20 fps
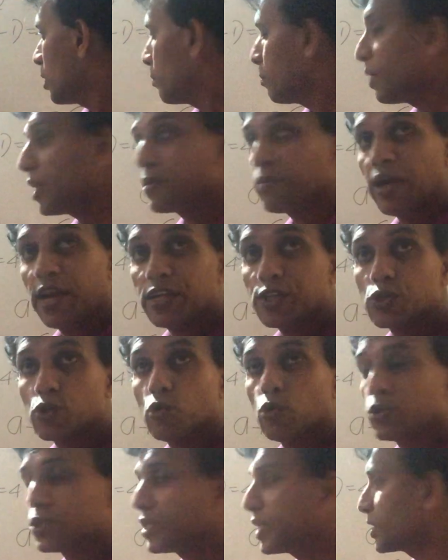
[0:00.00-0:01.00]
multiply by
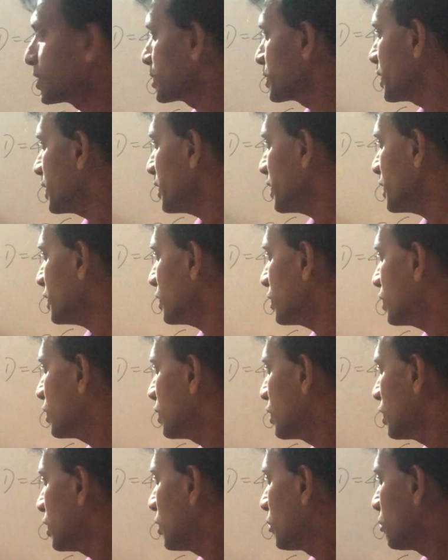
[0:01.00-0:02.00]
2, 16,
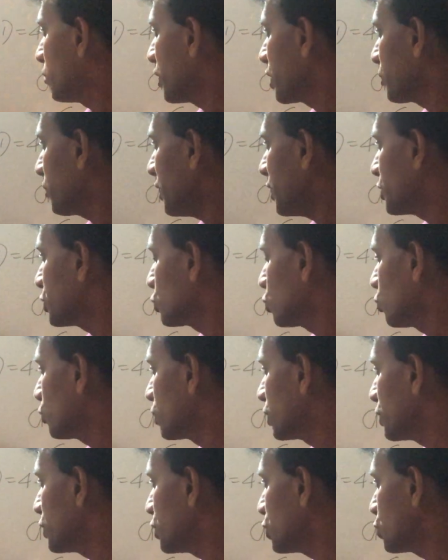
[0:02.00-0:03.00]
multiply by 2,
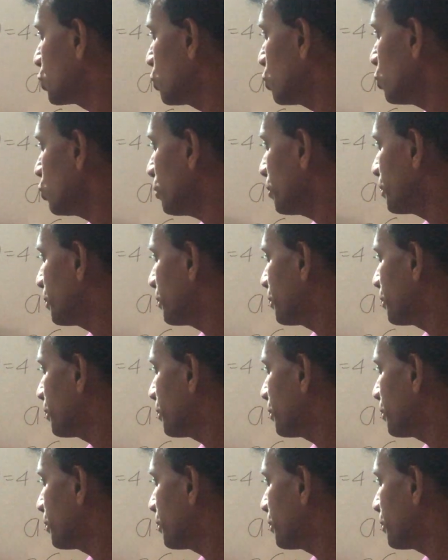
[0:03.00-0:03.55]
32,